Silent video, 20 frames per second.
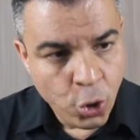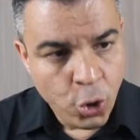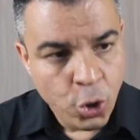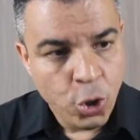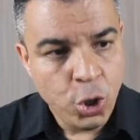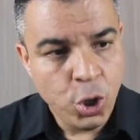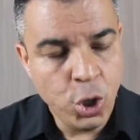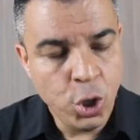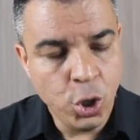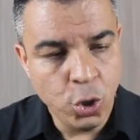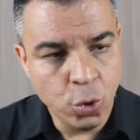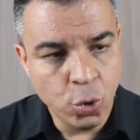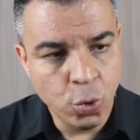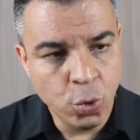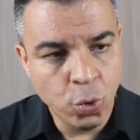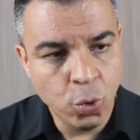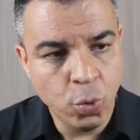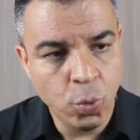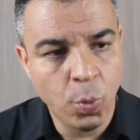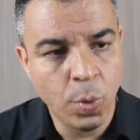
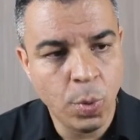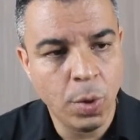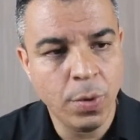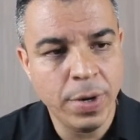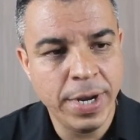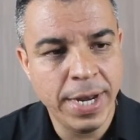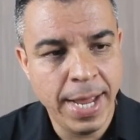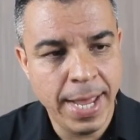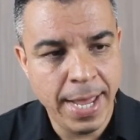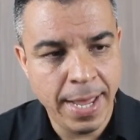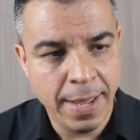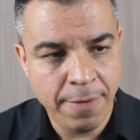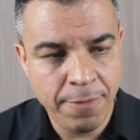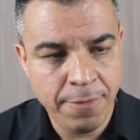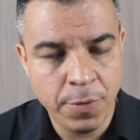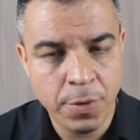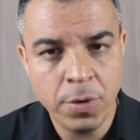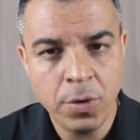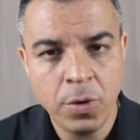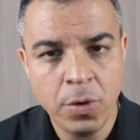you will
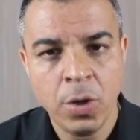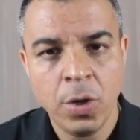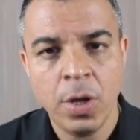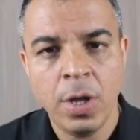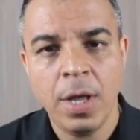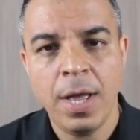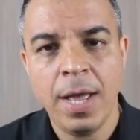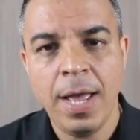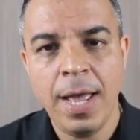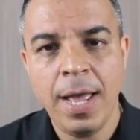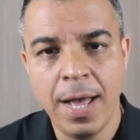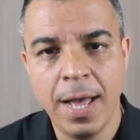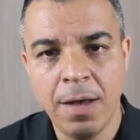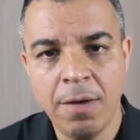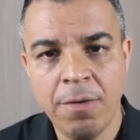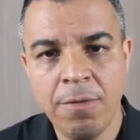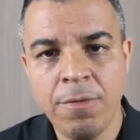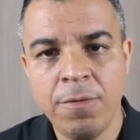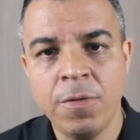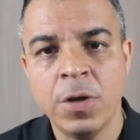never
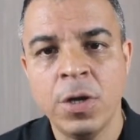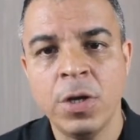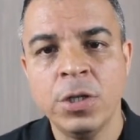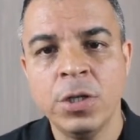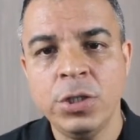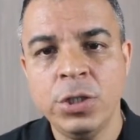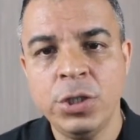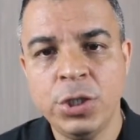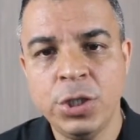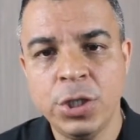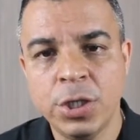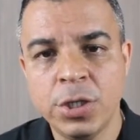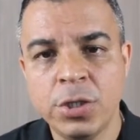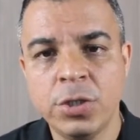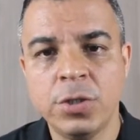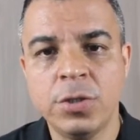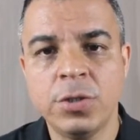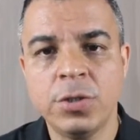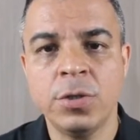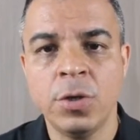have
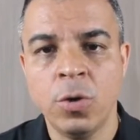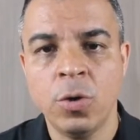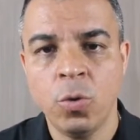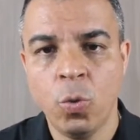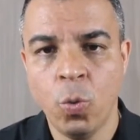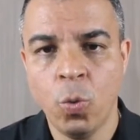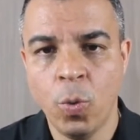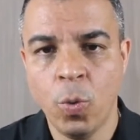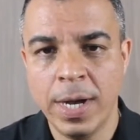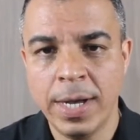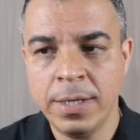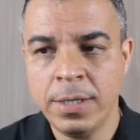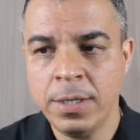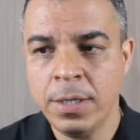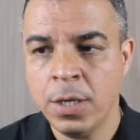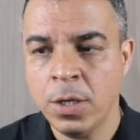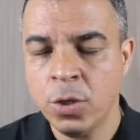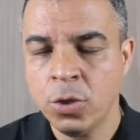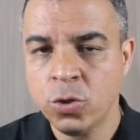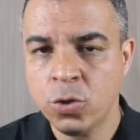just one
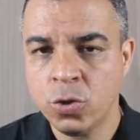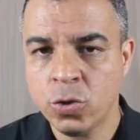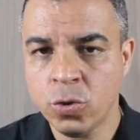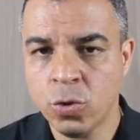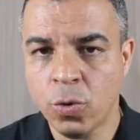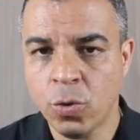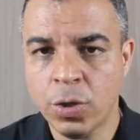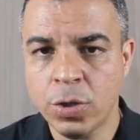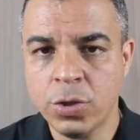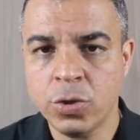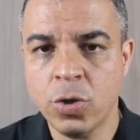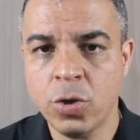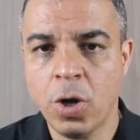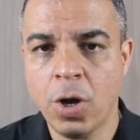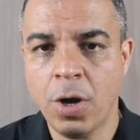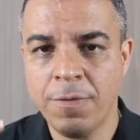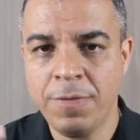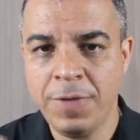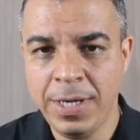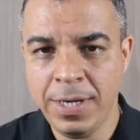source
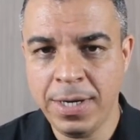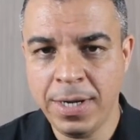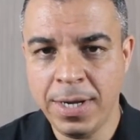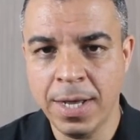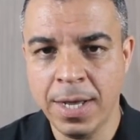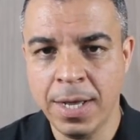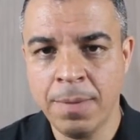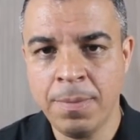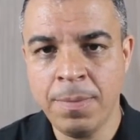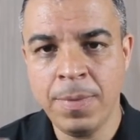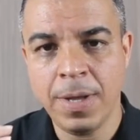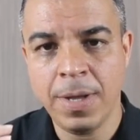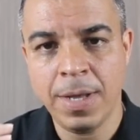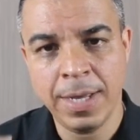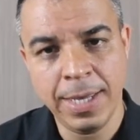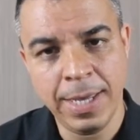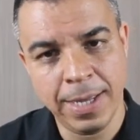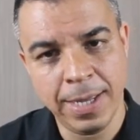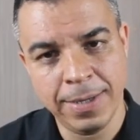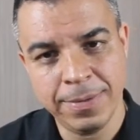of income
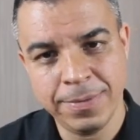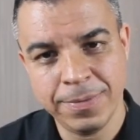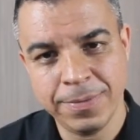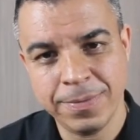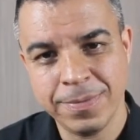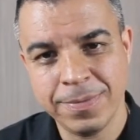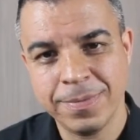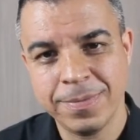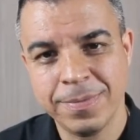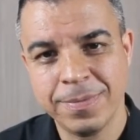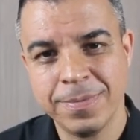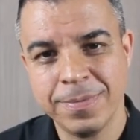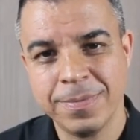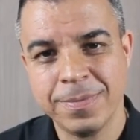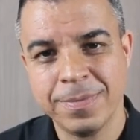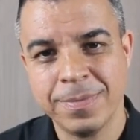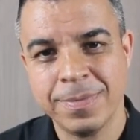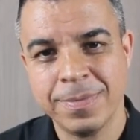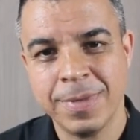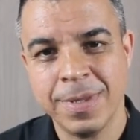again.
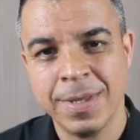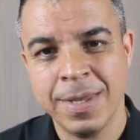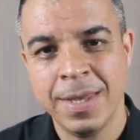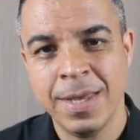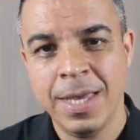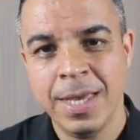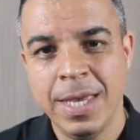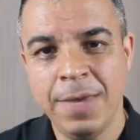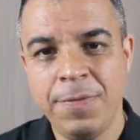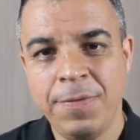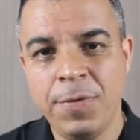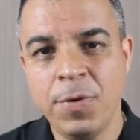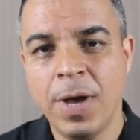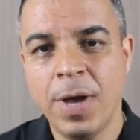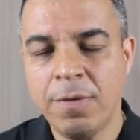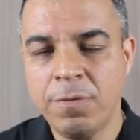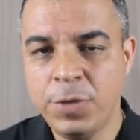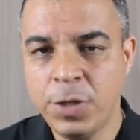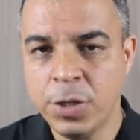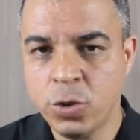If you have
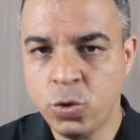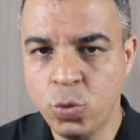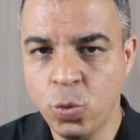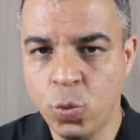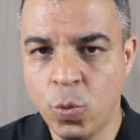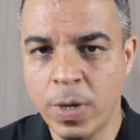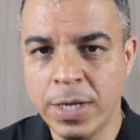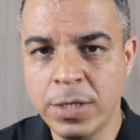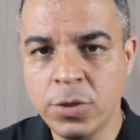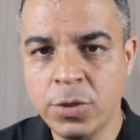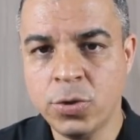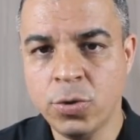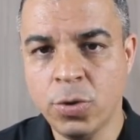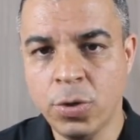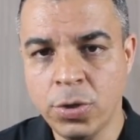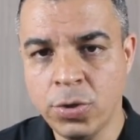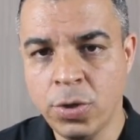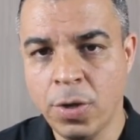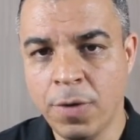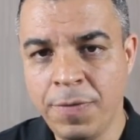just one
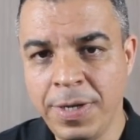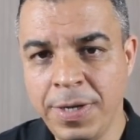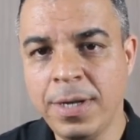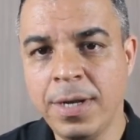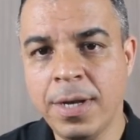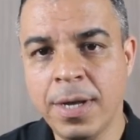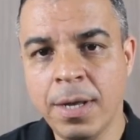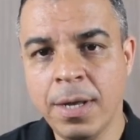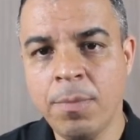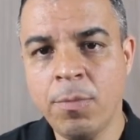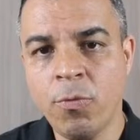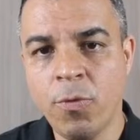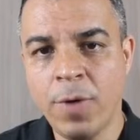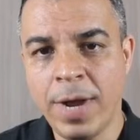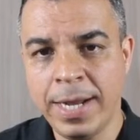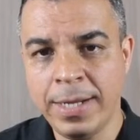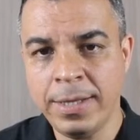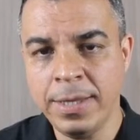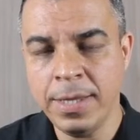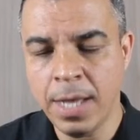source of income
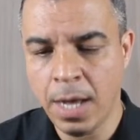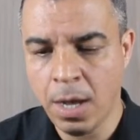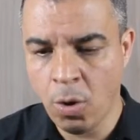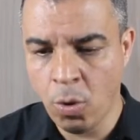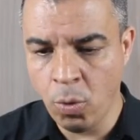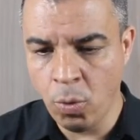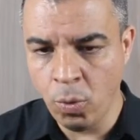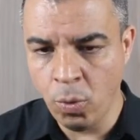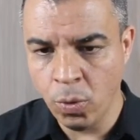right now,